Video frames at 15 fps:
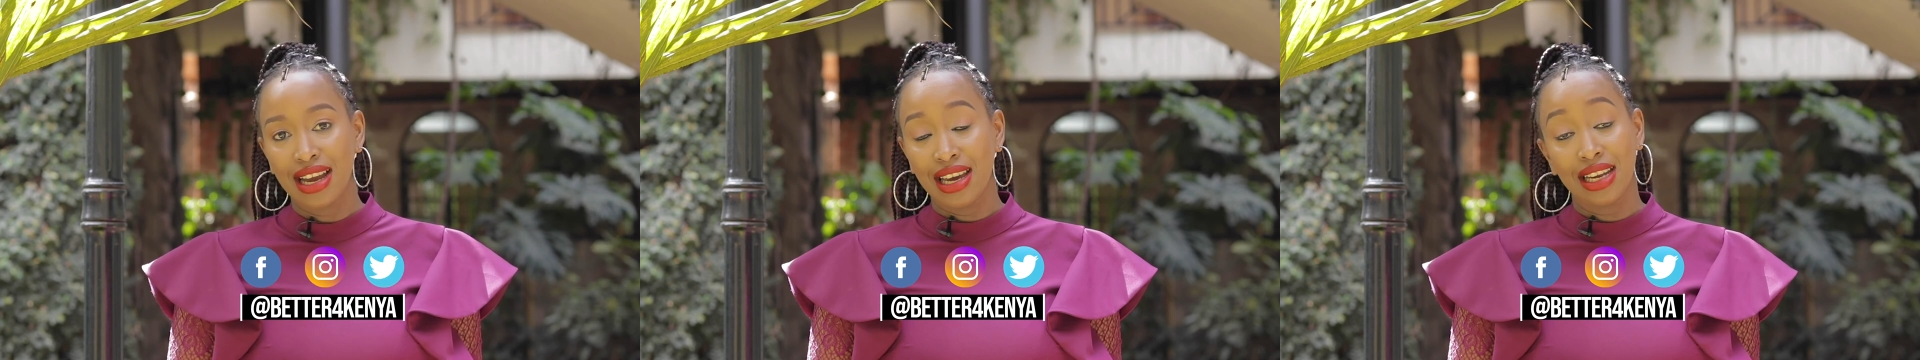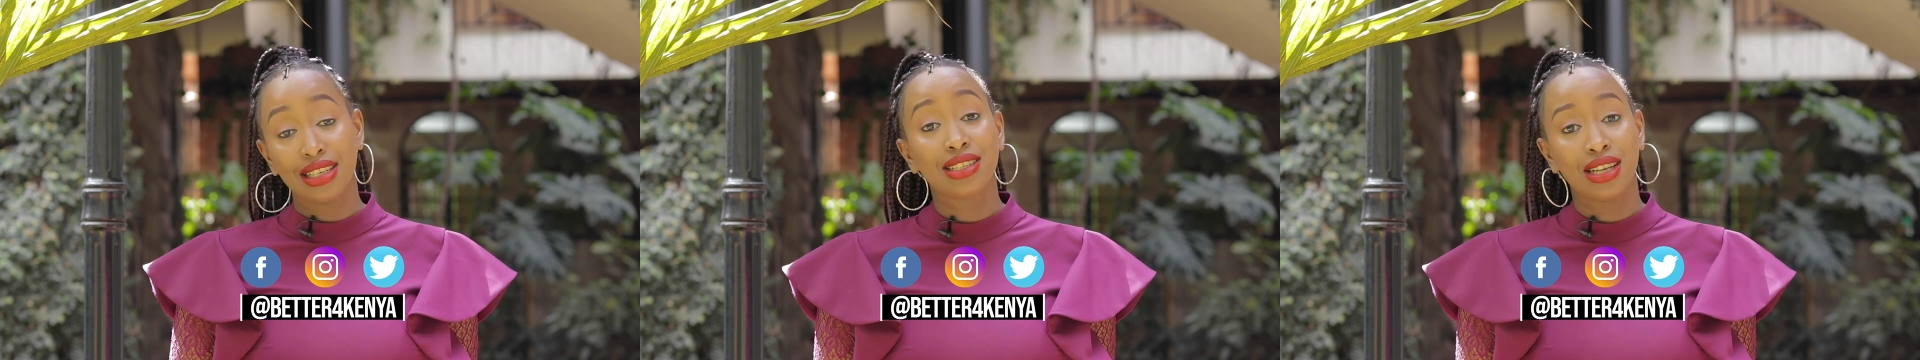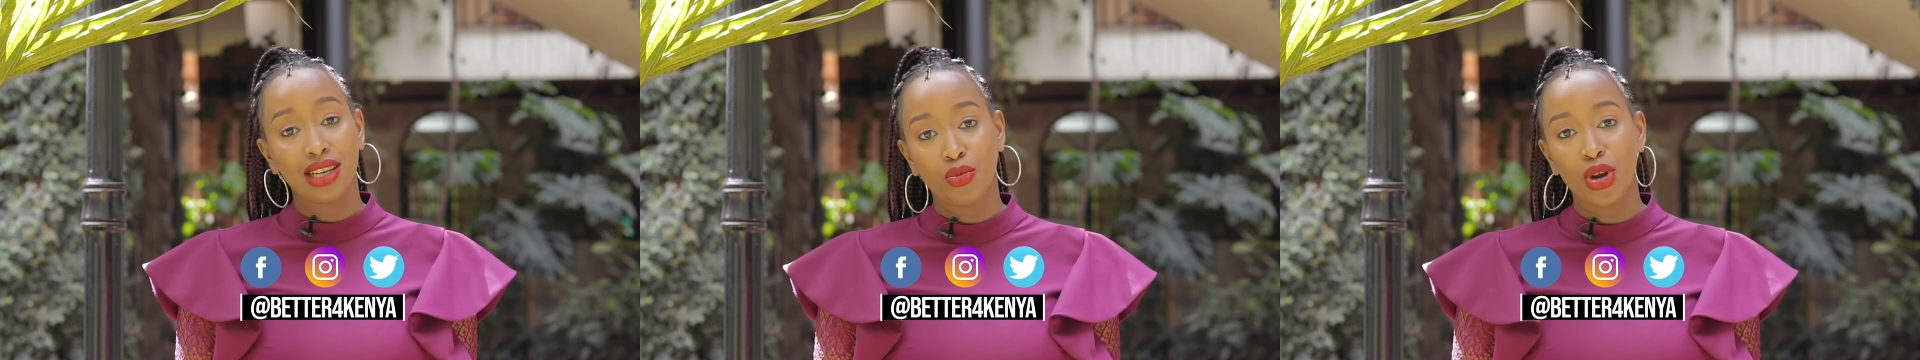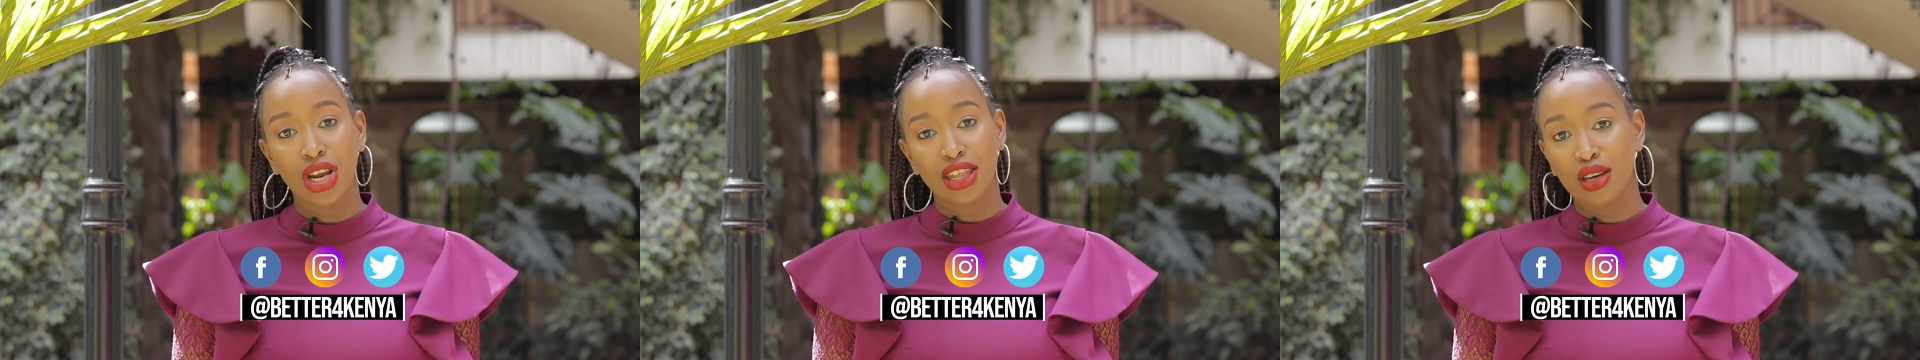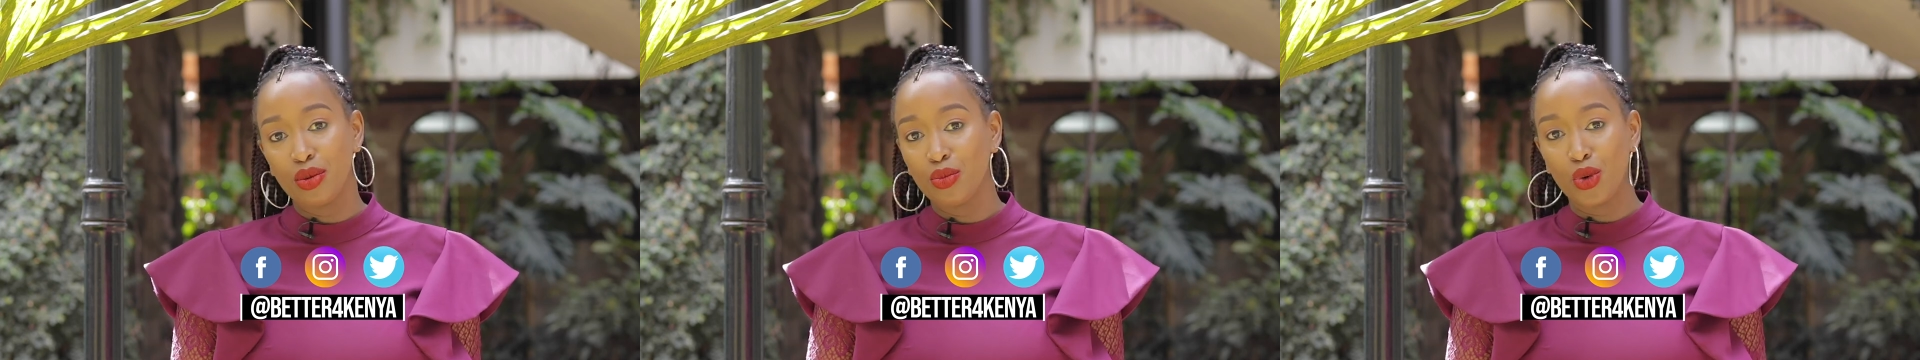and let's
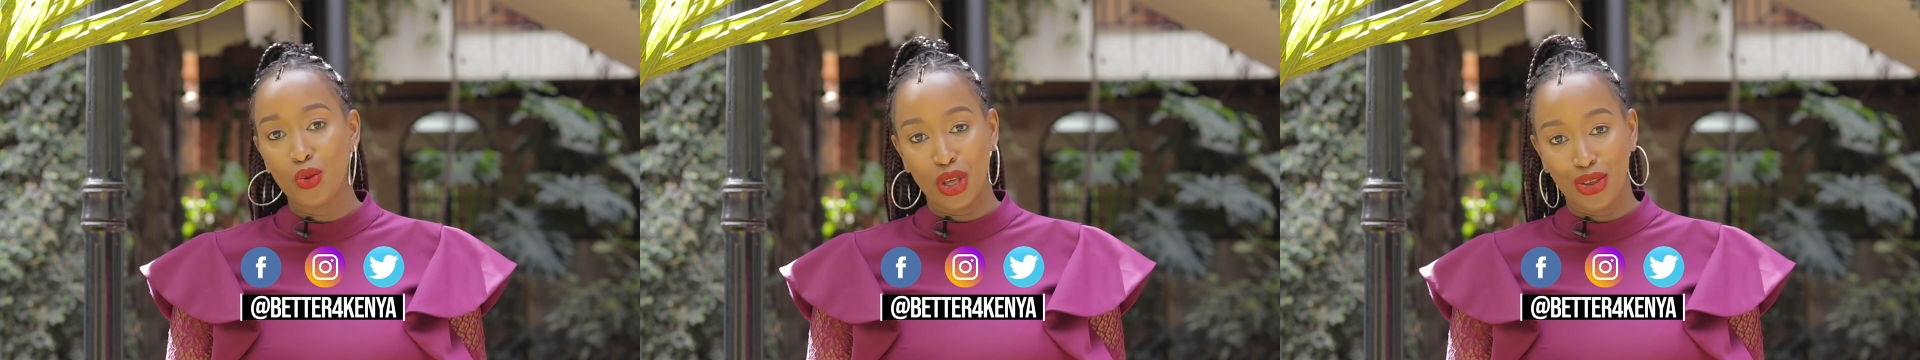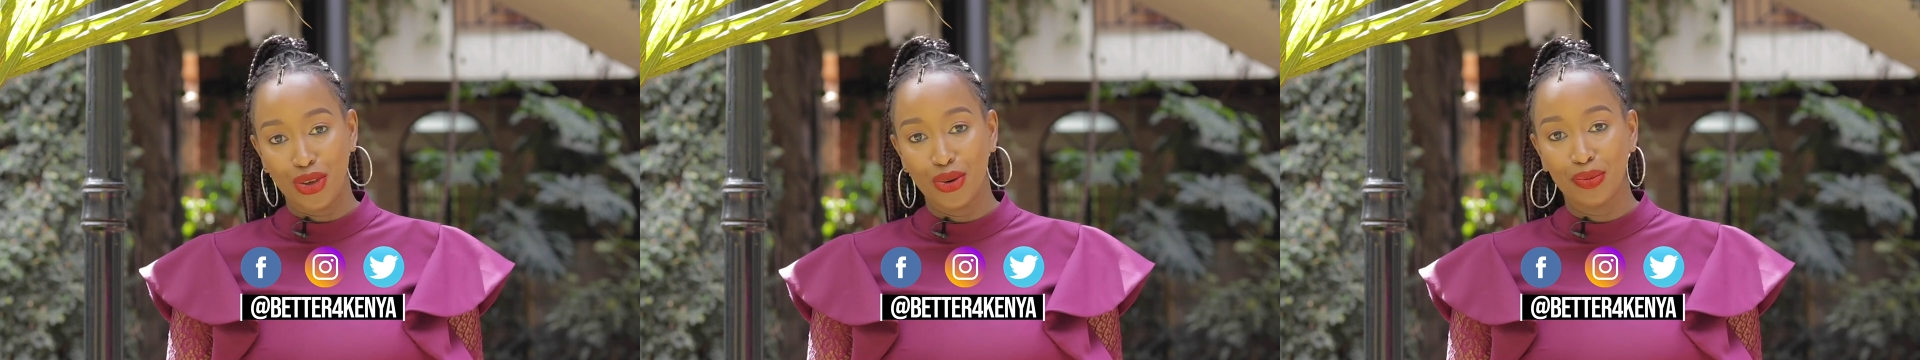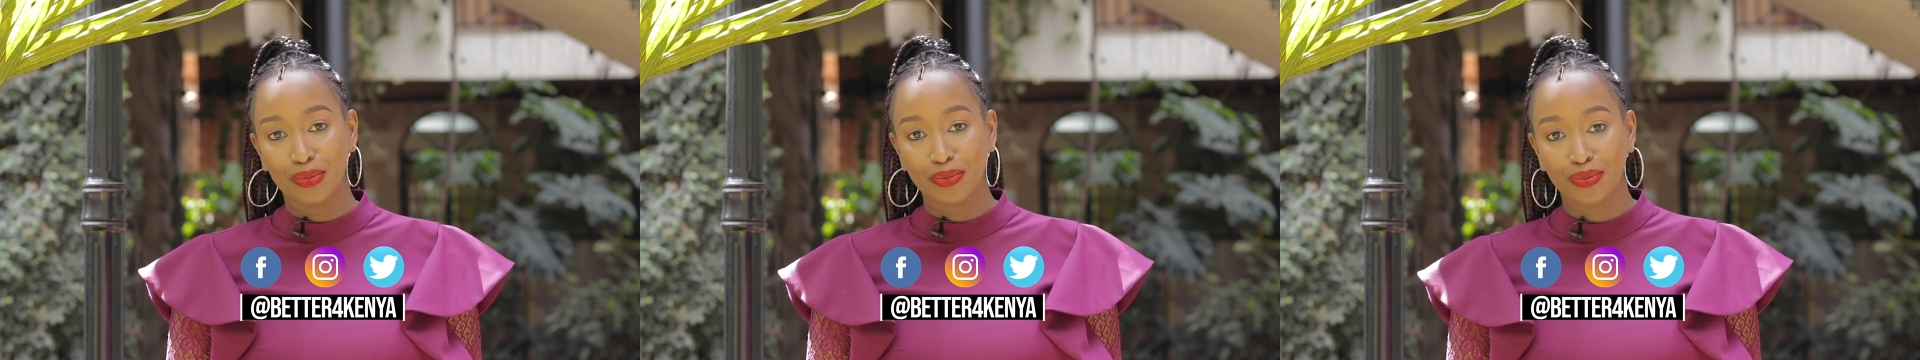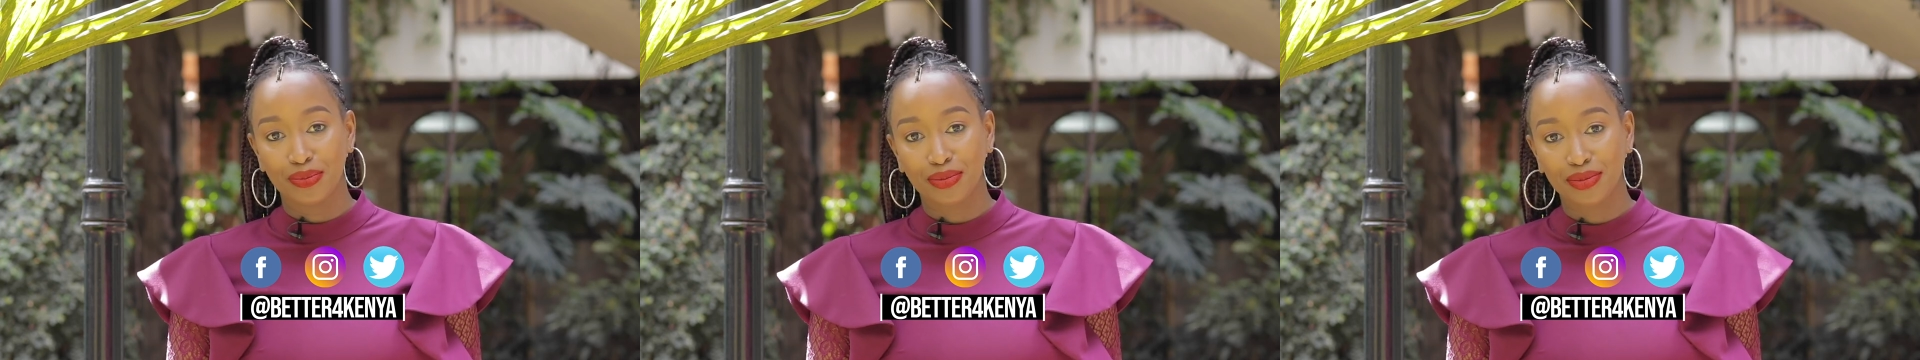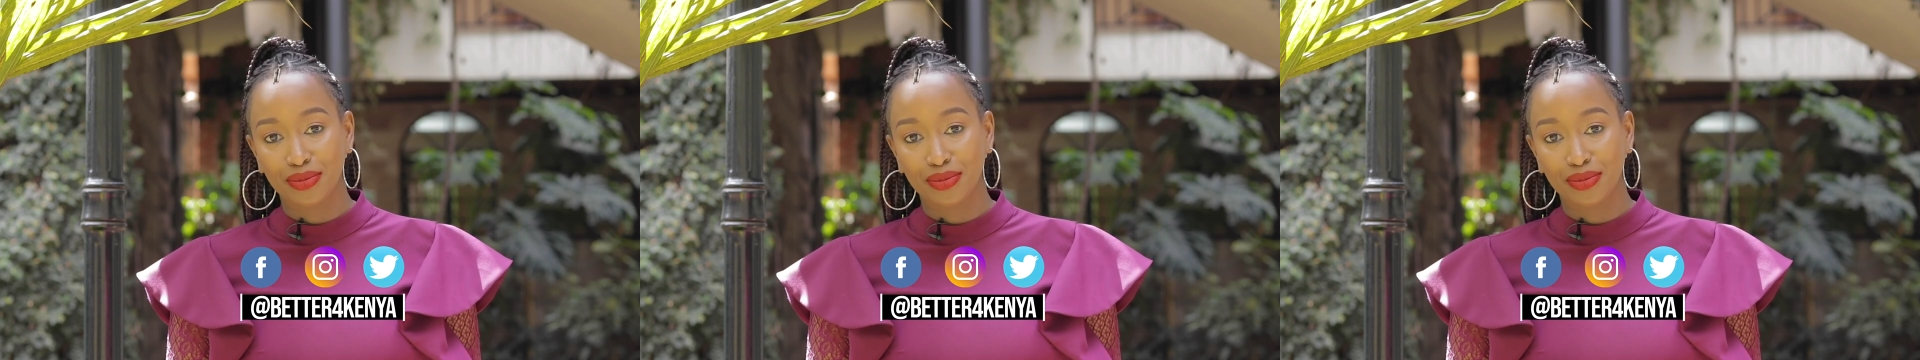celebrate them with you.